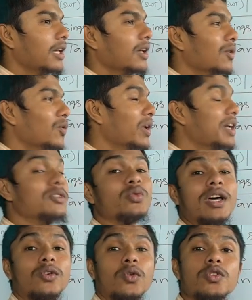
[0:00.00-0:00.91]
when we
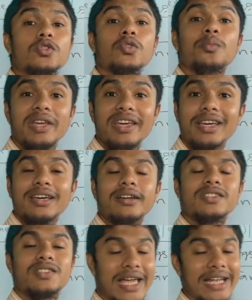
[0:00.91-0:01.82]
are going to make
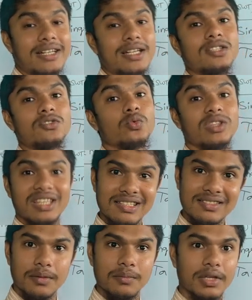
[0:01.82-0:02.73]
sentence with
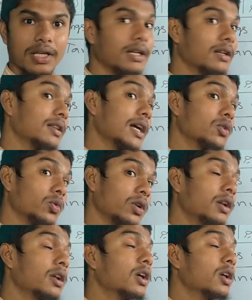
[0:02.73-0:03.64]
ism, then that will
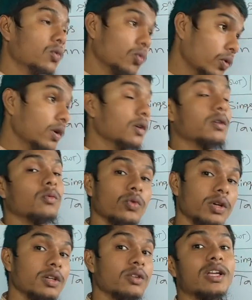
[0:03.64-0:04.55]

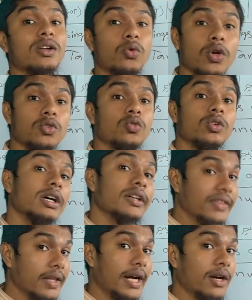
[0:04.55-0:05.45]
you are going to
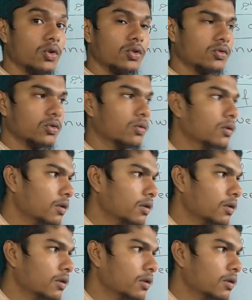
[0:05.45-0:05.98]
learn that also.